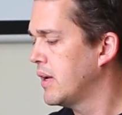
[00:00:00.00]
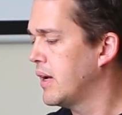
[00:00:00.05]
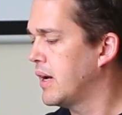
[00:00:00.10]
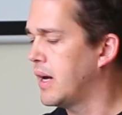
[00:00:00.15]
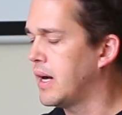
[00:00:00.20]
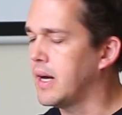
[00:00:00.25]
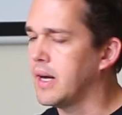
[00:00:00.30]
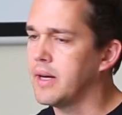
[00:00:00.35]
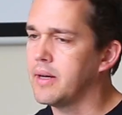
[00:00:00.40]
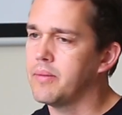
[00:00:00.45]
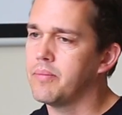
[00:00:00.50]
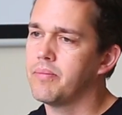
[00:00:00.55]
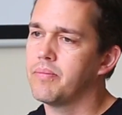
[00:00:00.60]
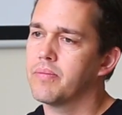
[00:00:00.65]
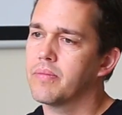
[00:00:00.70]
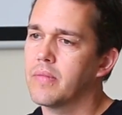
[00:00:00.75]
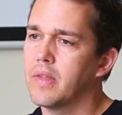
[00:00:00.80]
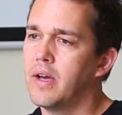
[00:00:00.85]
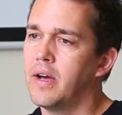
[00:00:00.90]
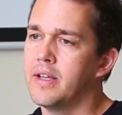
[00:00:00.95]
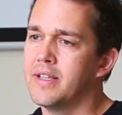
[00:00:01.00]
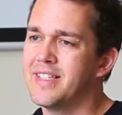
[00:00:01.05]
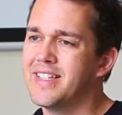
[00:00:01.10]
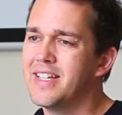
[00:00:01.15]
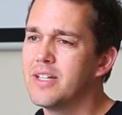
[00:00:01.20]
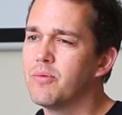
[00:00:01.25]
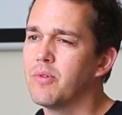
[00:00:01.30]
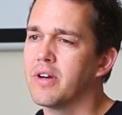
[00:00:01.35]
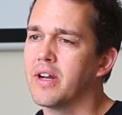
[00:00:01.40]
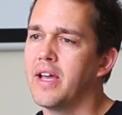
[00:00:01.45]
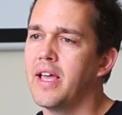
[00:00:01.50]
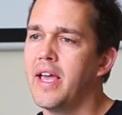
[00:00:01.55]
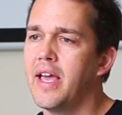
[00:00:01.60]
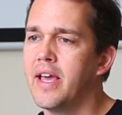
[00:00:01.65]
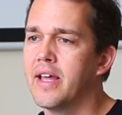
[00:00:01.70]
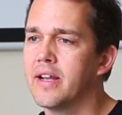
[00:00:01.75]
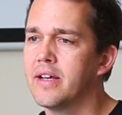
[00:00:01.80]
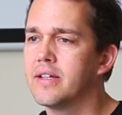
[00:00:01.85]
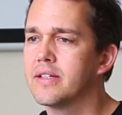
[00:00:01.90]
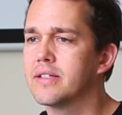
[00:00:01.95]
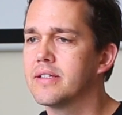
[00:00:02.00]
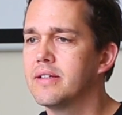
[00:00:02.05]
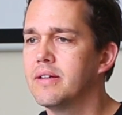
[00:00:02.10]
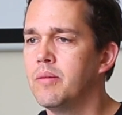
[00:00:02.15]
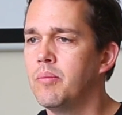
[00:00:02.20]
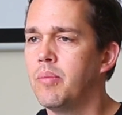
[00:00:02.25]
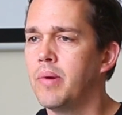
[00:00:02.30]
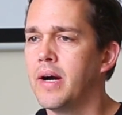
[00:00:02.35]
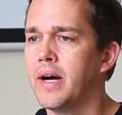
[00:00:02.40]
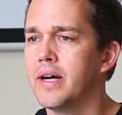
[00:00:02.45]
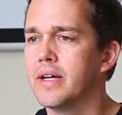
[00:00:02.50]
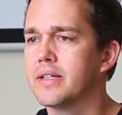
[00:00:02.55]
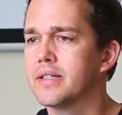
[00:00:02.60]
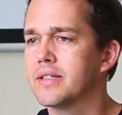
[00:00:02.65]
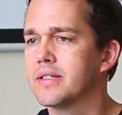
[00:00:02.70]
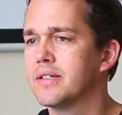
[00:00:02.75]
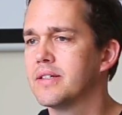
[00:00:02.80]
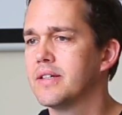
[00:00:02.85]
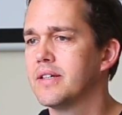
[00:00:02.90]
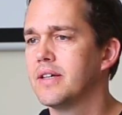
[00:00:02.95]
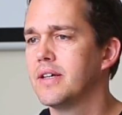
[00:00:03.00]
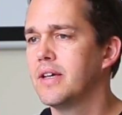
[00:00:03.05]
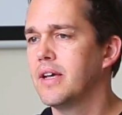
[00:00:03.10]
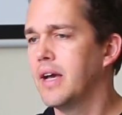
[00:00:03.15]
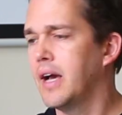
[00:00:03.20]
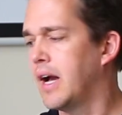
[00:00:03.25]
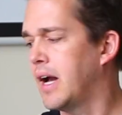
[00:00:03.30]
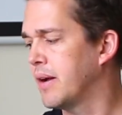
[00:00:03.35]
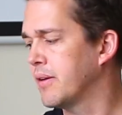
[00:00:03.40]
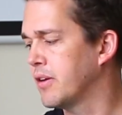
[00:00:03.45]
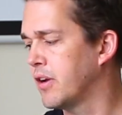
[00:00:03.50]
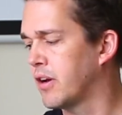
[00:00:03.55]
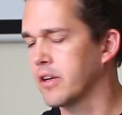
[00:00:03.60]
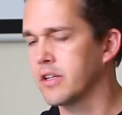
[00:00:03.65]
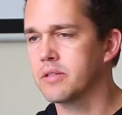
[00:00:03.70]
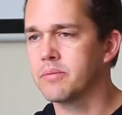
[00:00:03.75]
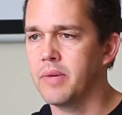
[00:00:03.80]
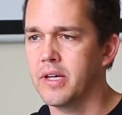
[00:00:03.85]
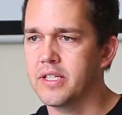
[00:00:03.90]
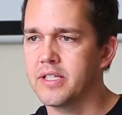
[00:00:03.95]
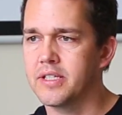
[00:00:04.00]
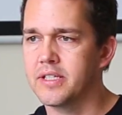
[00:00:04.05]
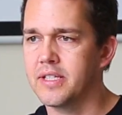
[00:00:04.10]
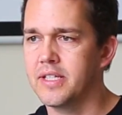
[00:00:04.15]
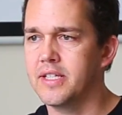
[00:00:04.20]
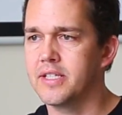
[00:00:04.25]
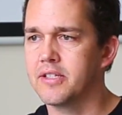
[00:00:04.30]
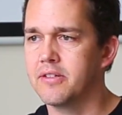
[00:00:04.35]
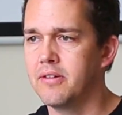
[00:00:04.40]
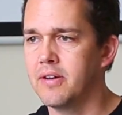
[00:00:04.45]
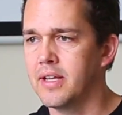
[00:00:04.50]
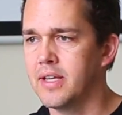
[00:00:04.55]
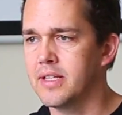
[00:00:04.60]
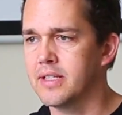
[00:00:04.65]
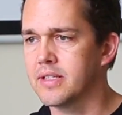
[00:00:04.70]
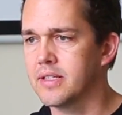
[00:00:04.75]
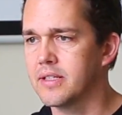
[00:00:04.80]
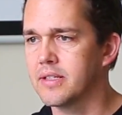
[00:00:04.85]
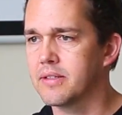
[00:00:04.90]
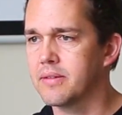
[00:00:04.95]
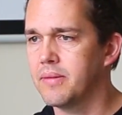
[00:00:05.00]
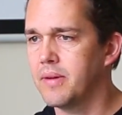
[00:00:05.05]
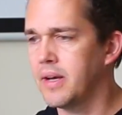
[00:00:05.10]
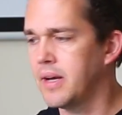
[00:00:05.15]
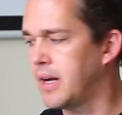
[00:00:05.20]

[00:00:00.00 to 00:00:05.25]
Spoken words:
I did when I had it, but not as much as these two lenses.